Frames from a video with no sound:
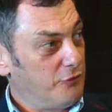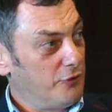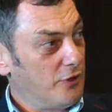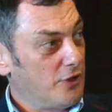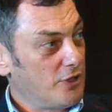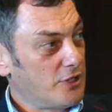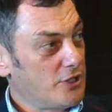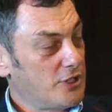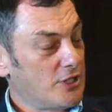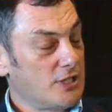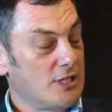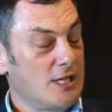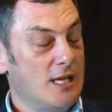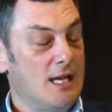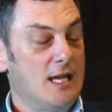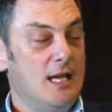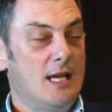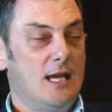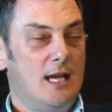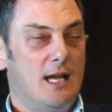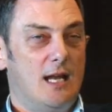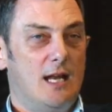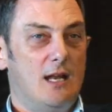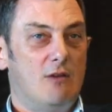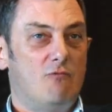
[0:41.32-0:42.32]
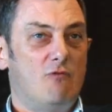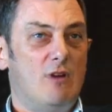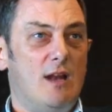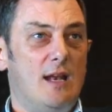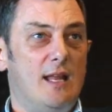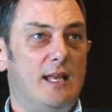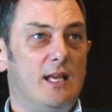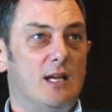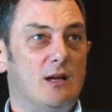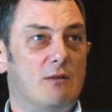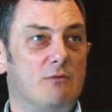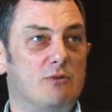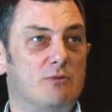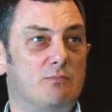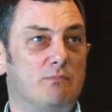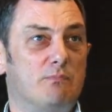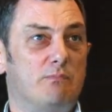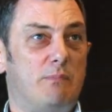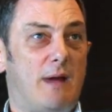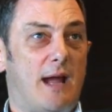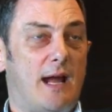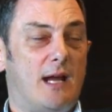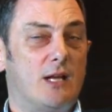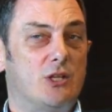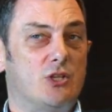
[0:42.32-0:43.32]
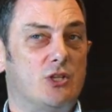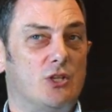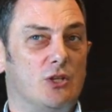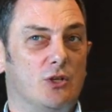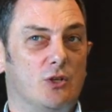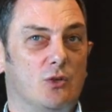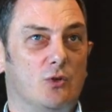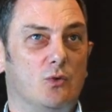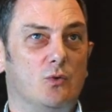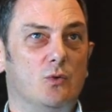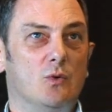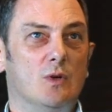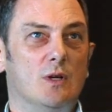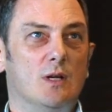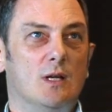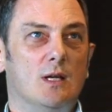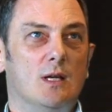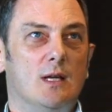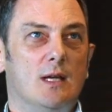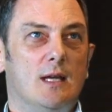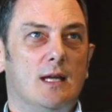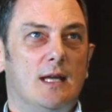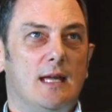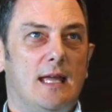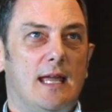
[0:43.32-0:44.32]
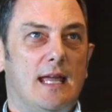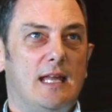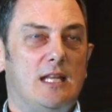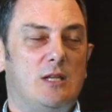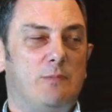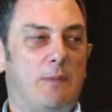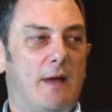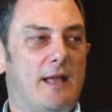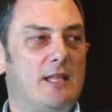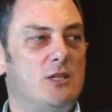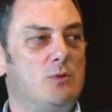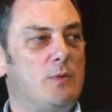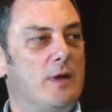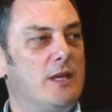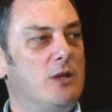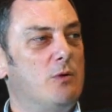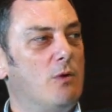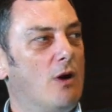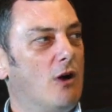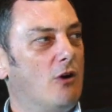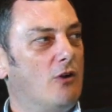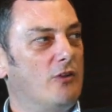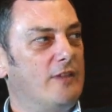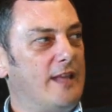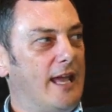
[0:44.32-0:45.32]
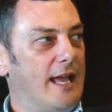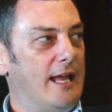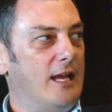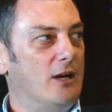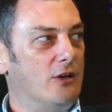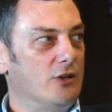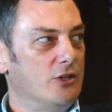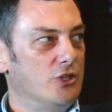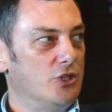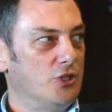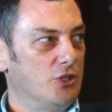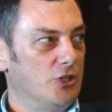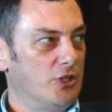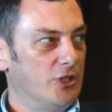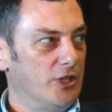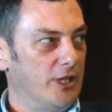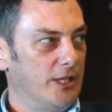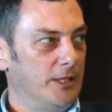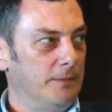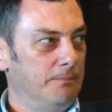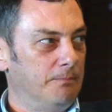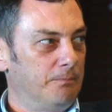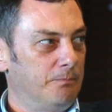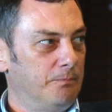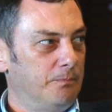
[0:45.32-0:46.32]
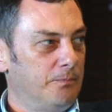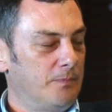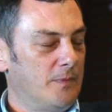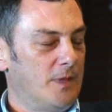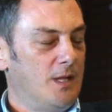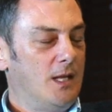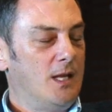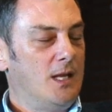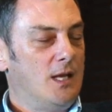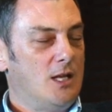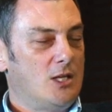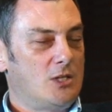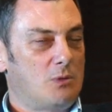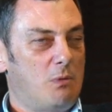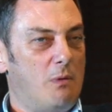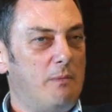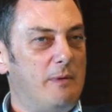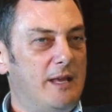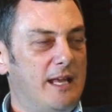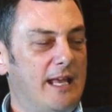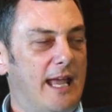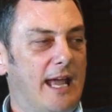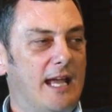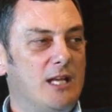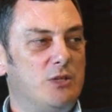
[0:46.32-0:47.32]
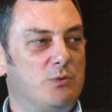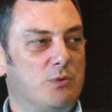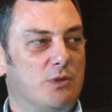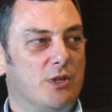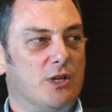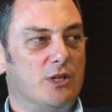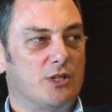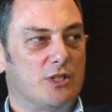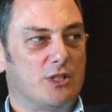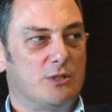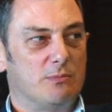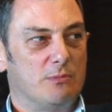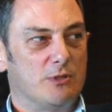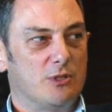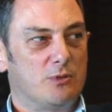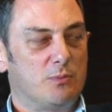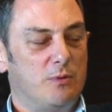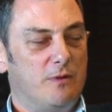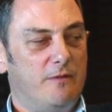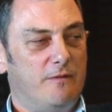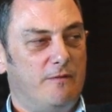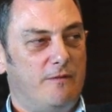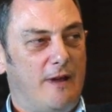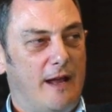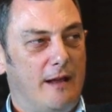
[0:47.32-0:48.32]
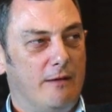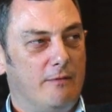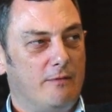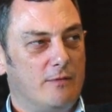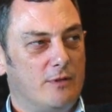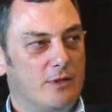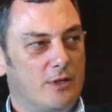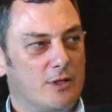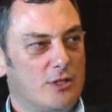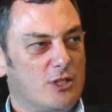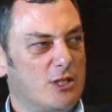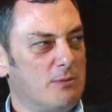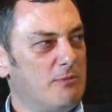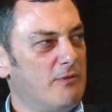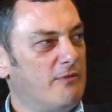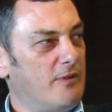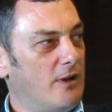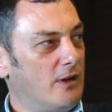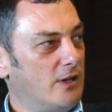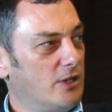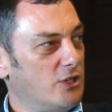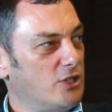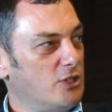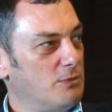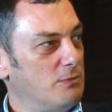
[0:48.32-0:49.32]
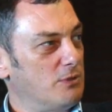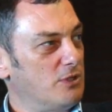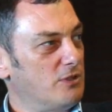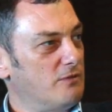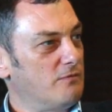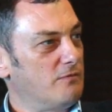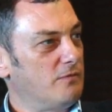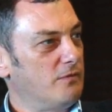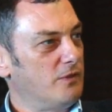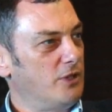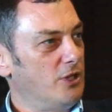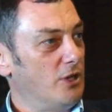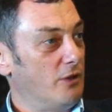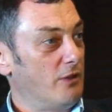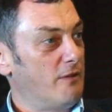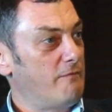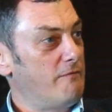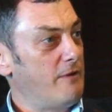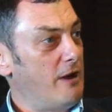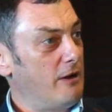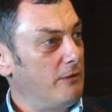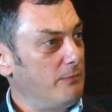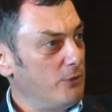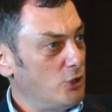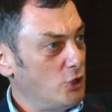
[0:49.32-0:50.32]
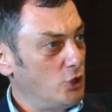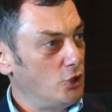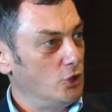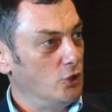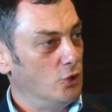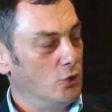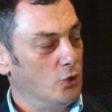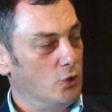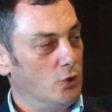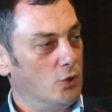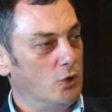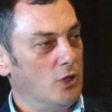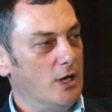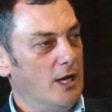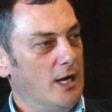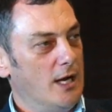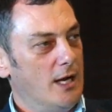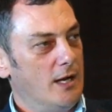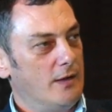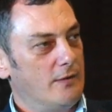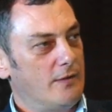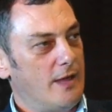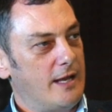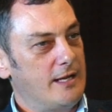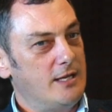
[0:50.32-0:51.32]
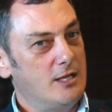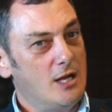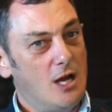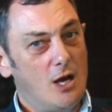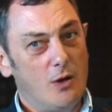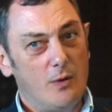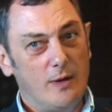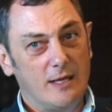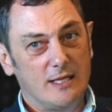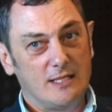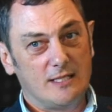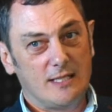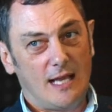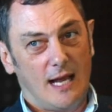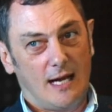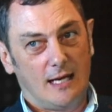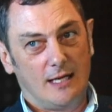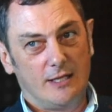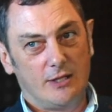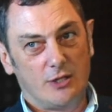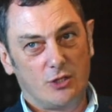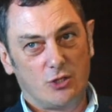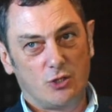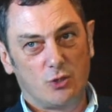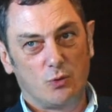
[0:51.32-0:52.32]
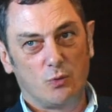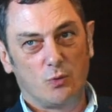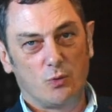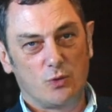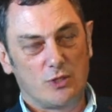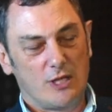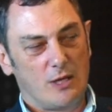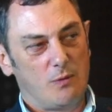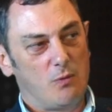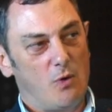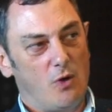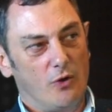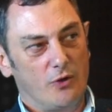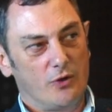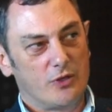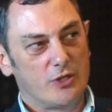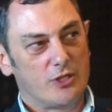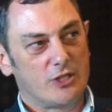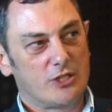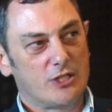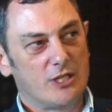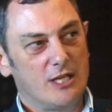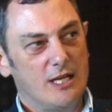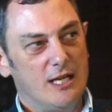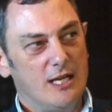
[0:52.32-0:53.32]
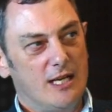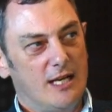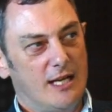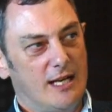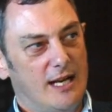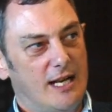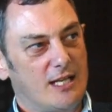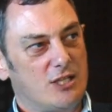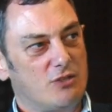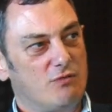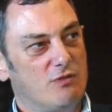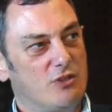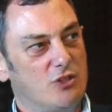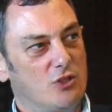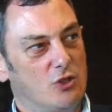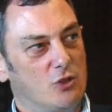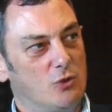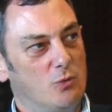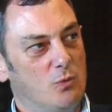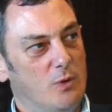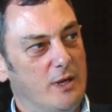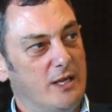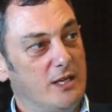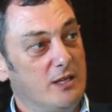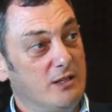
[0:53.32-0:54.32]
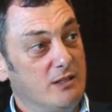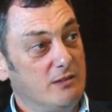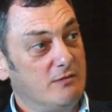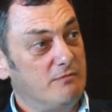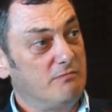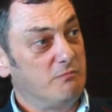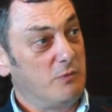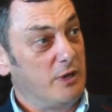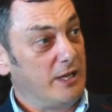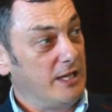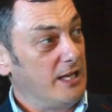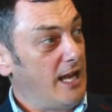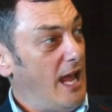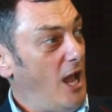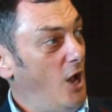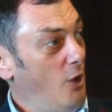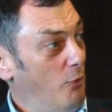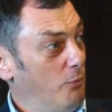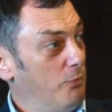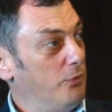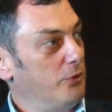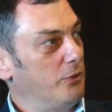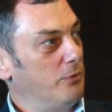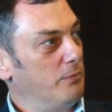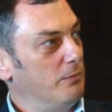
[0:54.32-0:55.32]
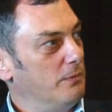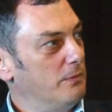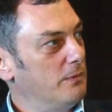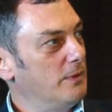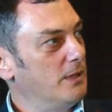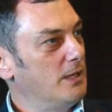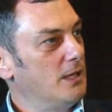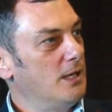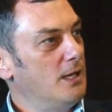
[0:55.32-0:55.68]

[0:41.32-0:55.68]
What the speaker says: for us, and it really comes back to, it depends where you are on the AI journey. So when we engage with customers, we found that some of our customers are, they're very mature, they know exactly the tools they want, and as a result, we can help them.